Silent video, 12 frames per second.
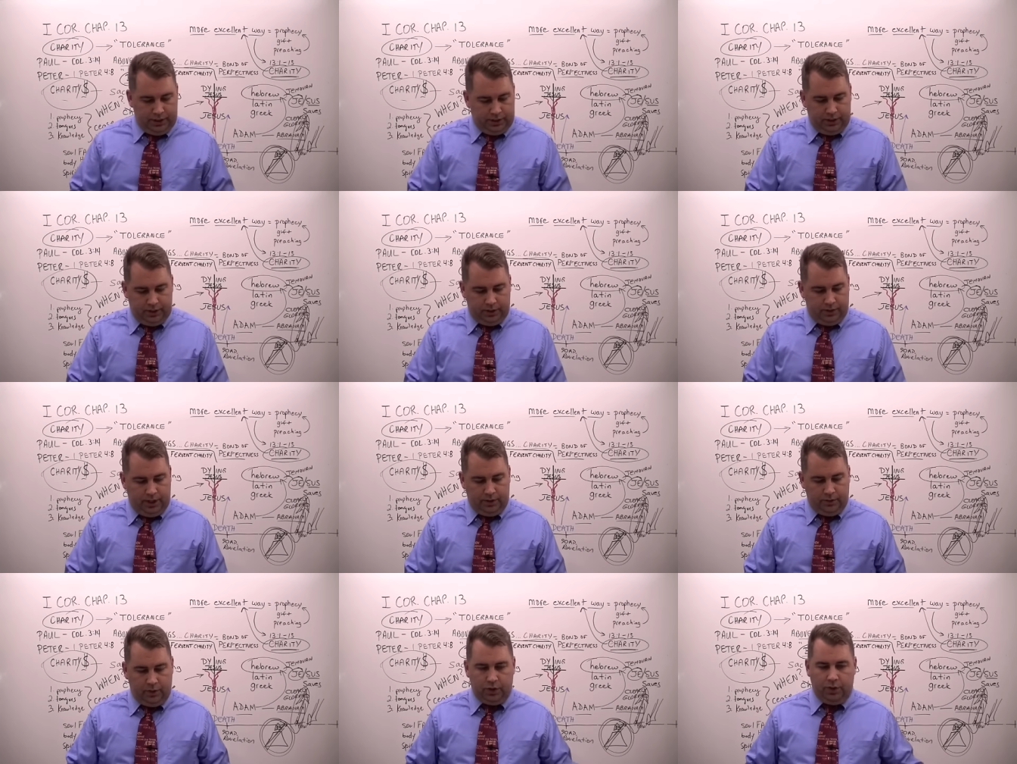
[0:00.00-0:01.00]
just as,
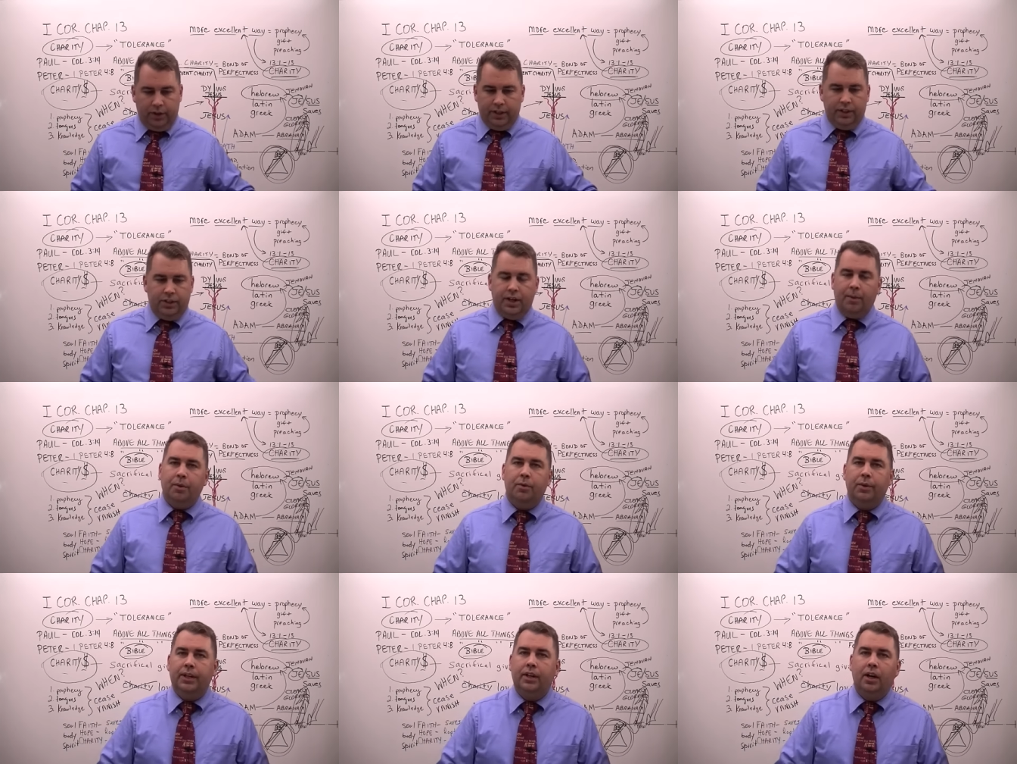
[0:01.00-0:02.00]
as 1 Corinthians chapter
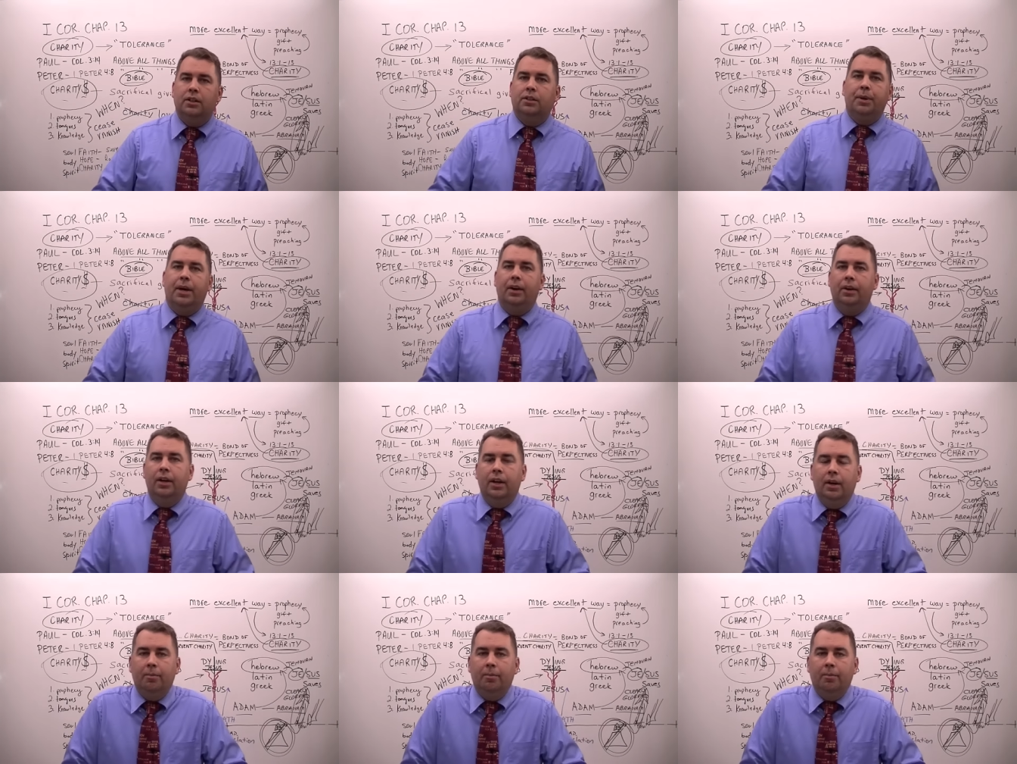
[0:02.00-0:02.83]
3 talks about.